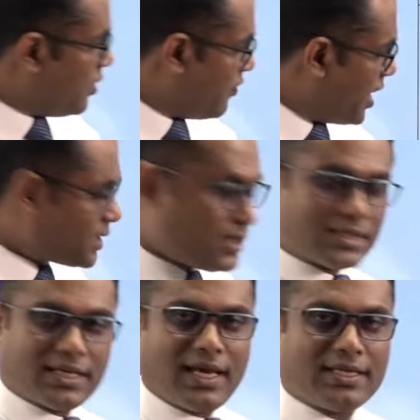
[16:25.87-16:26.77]
What is the
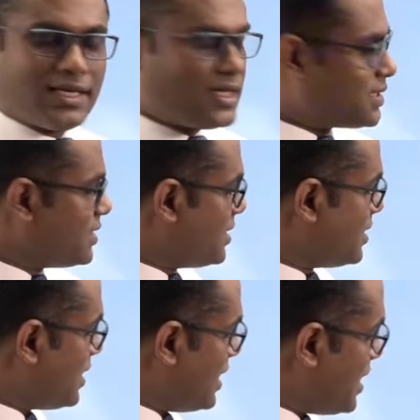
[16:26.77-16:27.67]
change is,
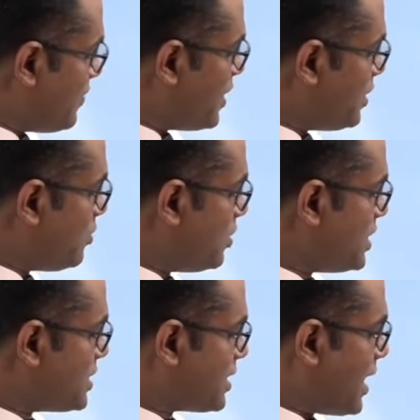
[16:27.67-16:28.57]
even though
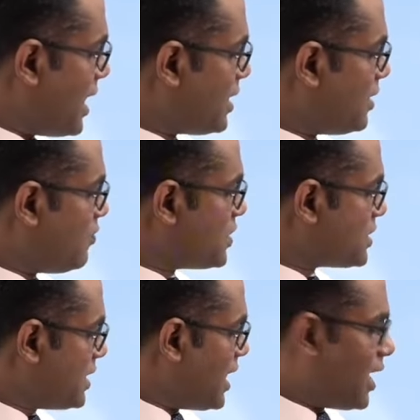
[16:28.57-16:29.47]
this standard was
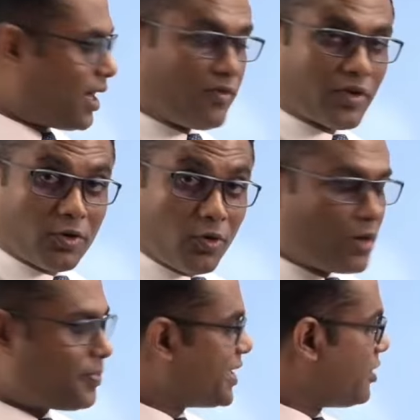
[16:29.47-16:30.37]
there for a
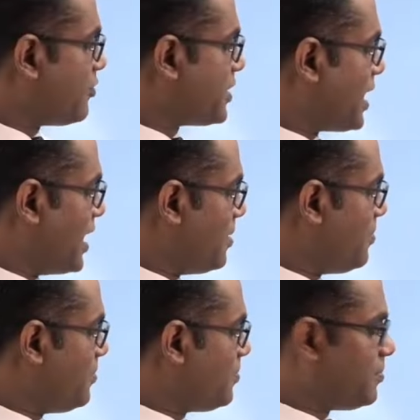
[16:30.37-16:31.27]
long period of
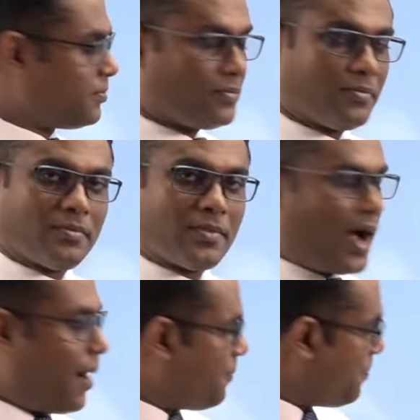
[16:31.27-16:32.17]
time,
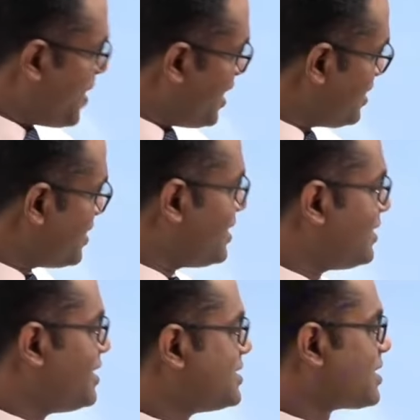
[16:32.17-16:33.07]
up
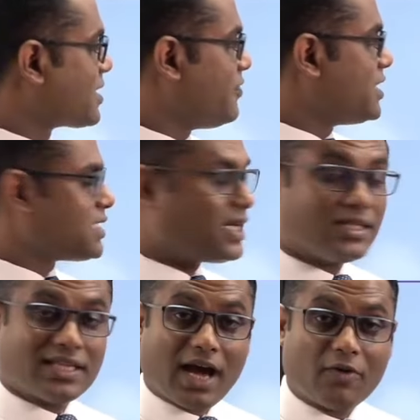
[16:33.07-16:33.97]
until this
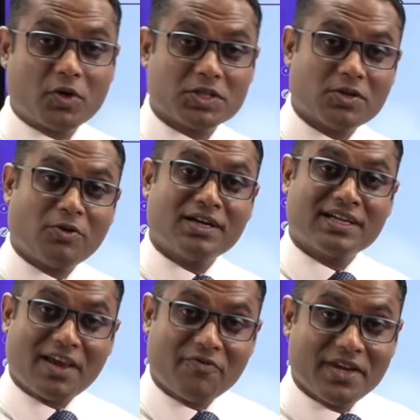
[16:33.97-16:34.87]
revision, there was no
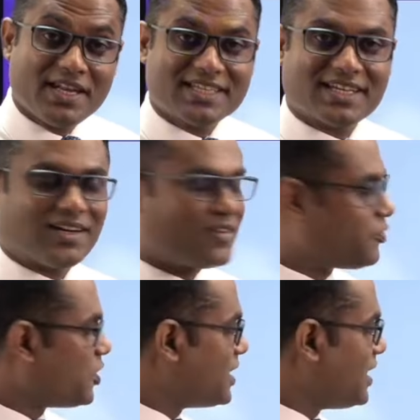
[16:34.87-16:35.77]
definition
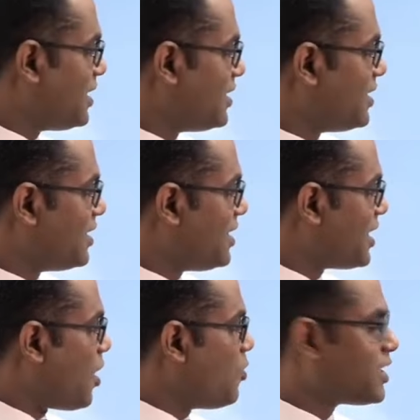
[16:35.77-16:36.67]
for the
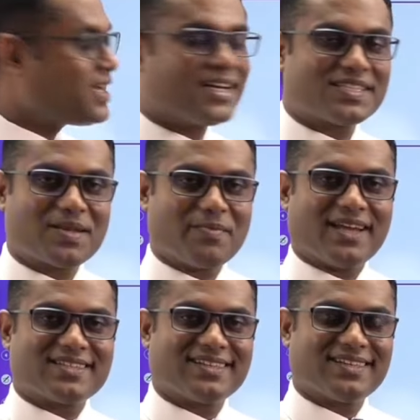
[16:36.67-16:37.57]
accounting
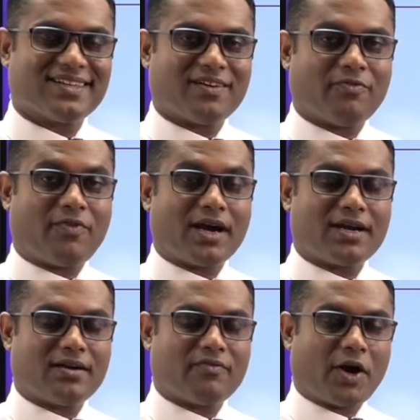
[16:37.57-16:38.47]
estimates.
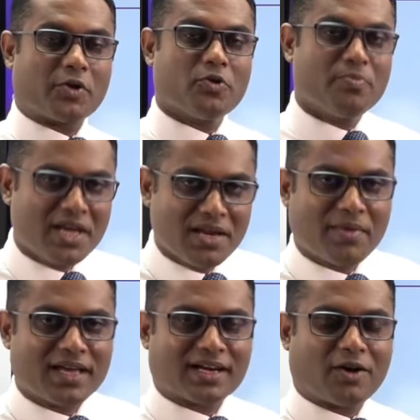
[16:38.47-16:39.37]
What do you mean
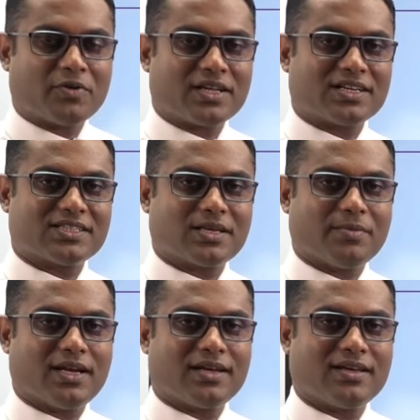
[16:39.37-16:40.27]
by accounting
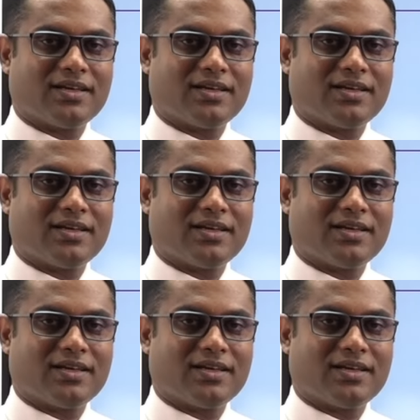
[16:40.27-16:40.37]
estimate?